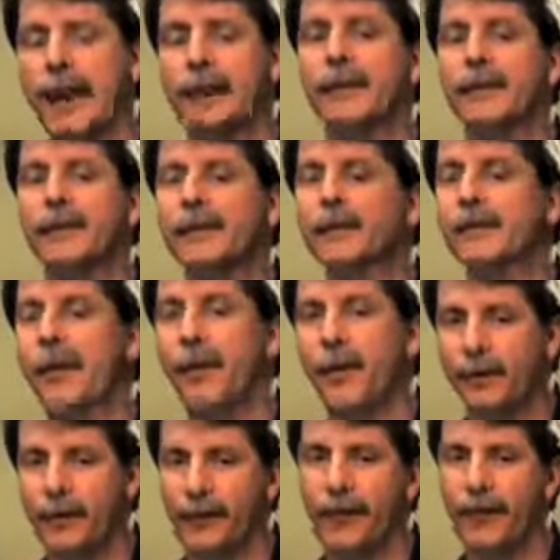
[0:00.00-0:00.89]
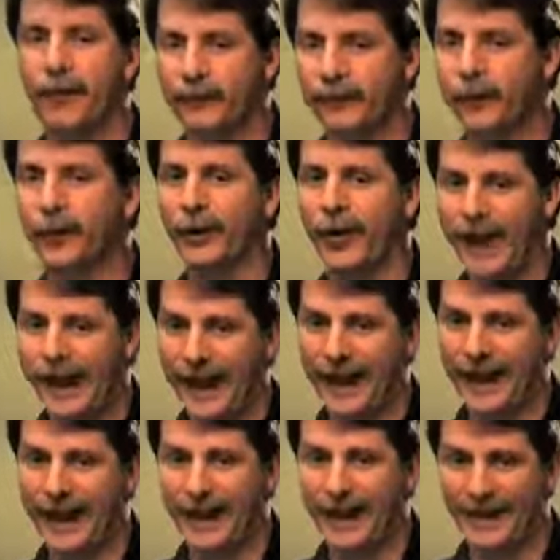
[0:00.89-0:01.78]
out of the corner of your
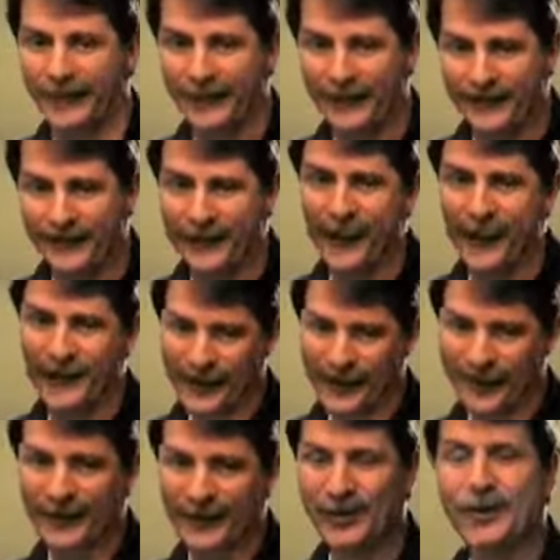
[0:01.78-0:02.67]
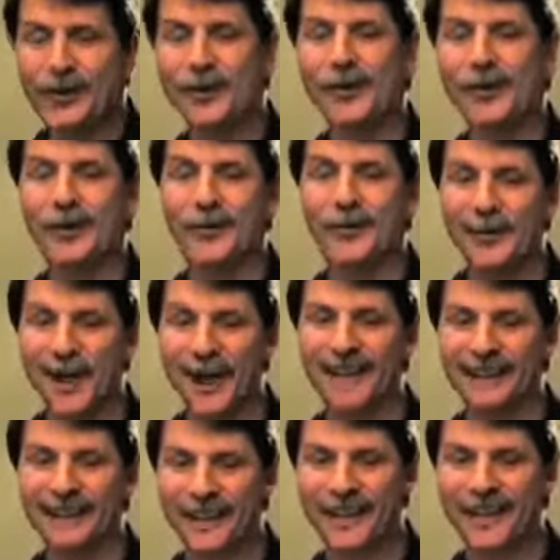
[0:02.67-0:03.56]
eye, you
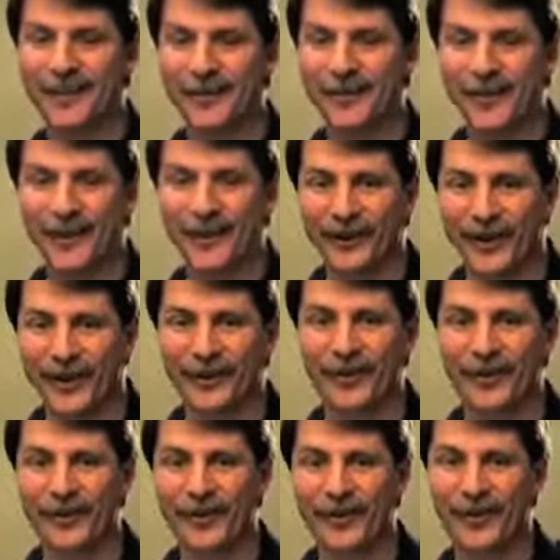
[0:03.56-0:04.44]
might need to work on your